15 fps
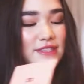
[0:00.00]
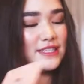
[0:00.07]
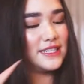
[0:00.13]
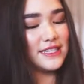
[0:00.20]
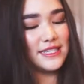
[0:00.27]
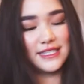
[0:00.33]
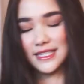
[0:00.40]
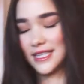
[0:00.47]
the
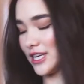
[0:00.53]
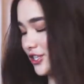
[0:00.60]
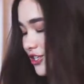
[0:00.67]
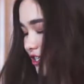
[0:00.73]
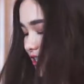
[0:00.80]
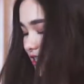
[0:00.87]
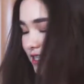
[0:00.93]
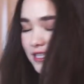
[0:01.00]

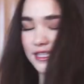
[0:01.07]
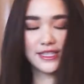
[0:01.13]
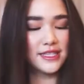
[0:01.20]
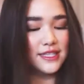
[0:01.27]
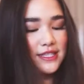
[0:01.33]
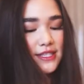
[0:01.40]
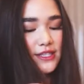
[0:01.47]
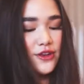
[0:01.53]

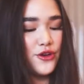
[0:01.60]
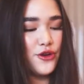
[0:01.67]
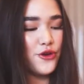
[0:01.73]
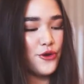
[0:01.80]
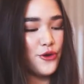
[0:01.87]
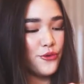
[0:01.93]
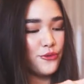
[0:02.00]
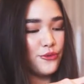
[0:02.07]
extensions.
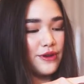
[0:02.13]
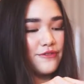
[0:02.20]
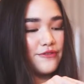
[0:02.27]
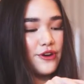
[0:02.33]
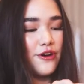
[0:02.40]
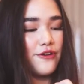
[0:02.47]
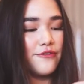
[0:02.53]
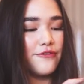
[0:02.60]
We've
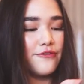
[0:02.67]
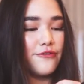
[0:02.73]
got